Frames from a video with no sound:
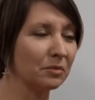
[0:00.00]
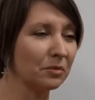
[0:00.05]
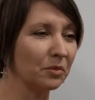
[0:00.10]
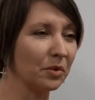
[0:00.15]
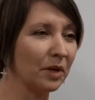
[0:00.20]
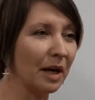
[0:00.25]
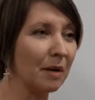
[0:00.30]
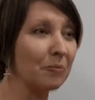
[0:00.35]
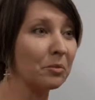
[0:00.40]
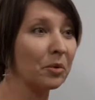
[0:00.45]

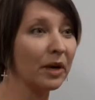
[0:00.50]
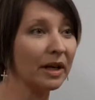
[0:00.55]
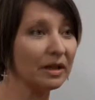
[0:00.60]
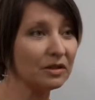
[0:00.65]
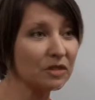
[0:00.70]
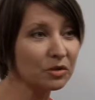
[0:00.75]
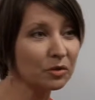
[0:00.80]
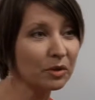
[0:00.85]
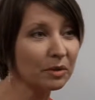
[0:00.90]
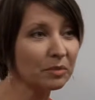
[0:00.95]
when I'm
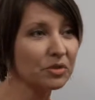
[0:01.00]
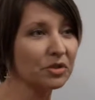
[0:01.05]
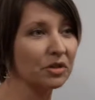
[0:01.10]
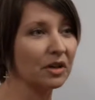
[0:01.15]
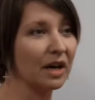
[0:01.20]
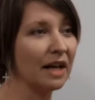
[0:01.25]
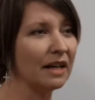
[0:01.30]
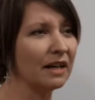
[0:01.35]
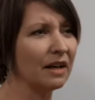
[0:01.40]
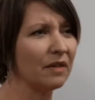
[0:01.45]
praying
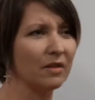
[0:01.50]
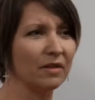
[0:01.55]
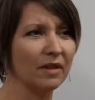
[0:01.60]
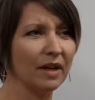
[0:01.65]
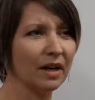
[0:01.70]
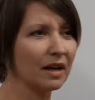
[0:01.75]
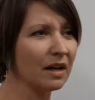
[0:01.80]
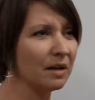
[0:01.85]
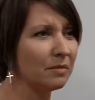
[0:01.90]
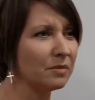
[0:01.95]
Scripture, I know
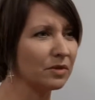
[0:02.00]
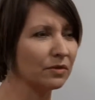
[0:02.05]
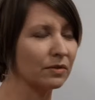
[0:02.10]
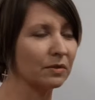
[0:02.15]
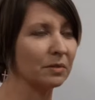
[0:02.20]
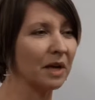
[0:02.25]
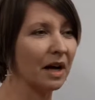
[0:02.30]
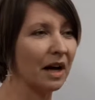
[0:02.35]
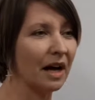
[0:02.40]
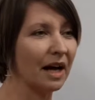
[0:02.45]
that comes
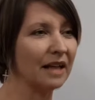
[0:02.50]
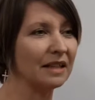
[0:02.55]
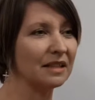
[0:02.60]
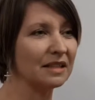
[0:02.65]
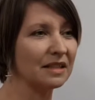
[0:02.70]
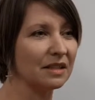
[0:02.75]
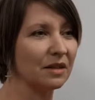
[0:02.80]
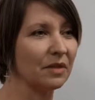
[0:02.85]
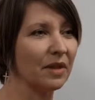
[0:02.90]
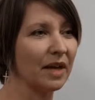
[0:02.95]
from
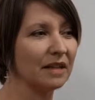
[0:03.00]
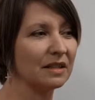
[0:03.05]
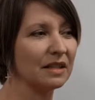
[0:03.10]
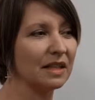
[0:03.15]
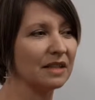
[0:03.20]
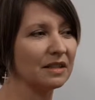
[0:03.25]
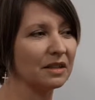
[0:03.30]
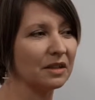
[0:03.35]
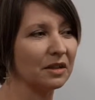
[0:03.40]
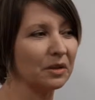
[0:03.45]
God. So
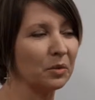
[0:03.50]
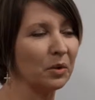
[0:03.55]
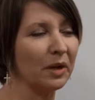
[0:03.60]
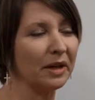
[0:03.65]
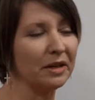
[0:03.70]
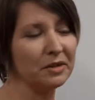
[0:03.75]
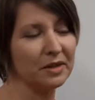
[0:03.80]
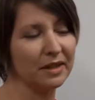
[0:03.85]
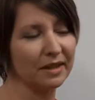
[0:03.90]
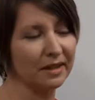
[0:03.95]
that's a good
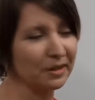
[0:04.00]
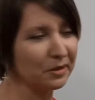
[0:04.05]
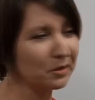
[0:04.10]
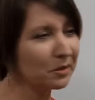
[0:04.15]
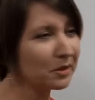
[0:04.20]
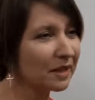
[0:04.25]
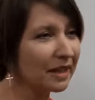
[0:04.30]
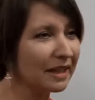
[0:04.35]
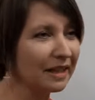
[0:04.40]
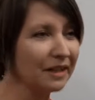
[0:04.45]
way. You can
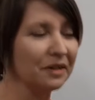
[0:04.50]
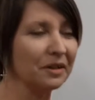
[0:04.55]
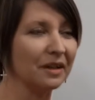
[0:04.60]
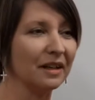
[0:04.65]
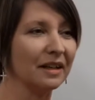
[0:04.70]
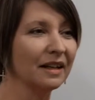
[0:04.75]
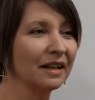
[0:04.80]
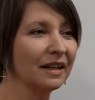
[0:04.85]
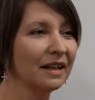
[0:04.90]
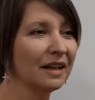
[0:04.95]
Google it.
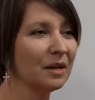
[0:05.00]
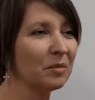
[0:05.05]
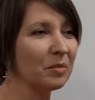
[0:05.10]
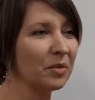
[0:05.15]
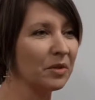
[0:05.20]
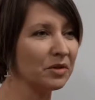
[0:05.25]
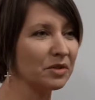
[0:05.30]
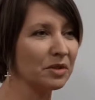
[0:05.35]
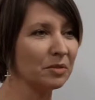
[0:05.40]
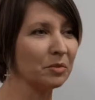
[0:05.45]

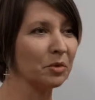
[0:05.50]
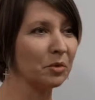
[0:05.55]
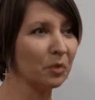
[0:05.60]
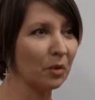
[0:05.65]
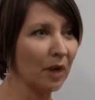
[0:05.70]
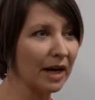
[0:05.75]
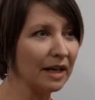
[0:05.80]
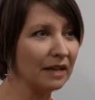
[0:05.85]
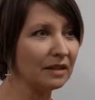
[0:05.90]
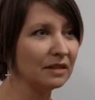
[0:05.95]
But there's some
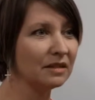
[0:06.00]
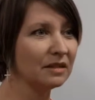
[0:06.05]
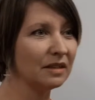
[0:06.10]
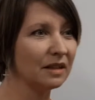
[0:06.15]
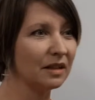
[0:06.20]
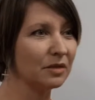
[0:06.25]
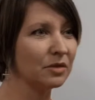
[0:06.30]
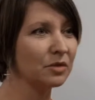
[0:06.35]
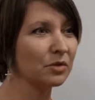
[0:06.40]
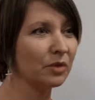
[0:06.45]
great,
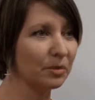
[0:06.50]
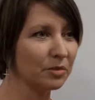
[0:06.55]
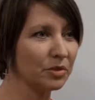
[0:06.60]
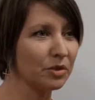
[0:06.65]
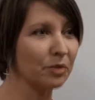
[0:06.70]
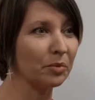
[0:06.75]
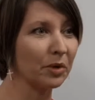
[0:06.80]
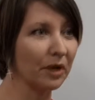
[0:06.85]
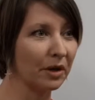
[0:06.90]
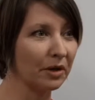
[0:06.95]
you know,
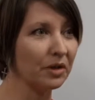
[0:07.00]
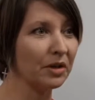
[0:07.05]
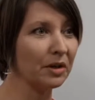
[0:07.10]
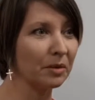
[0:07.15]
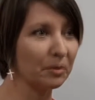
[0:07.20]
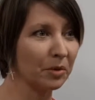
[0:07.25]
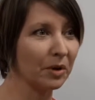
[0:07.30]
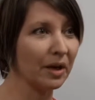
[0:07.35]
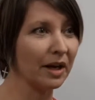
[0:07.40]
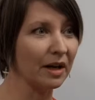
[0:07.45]
Scripture prayer you
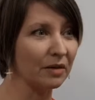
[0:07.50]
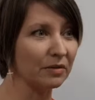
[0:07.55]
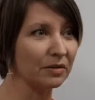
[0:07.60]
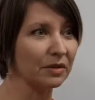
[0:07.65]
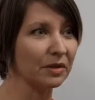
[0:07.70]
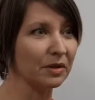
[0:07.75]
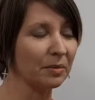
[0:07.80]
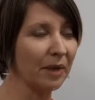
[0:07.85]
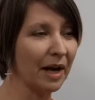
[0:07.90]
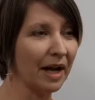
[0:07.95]
can pray
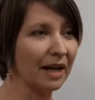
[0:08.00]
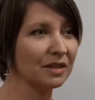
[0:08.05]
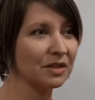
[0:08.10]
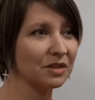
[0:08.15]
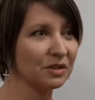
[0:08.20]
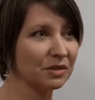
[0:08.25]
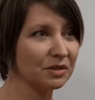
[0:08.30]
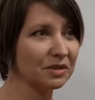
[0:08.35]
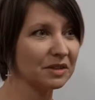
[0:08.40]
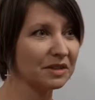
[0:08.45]
over your
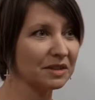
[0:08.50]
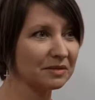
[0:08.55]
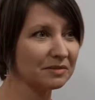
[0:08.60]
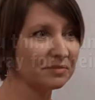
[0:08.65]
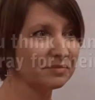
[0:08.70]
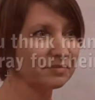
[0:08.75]
pastors.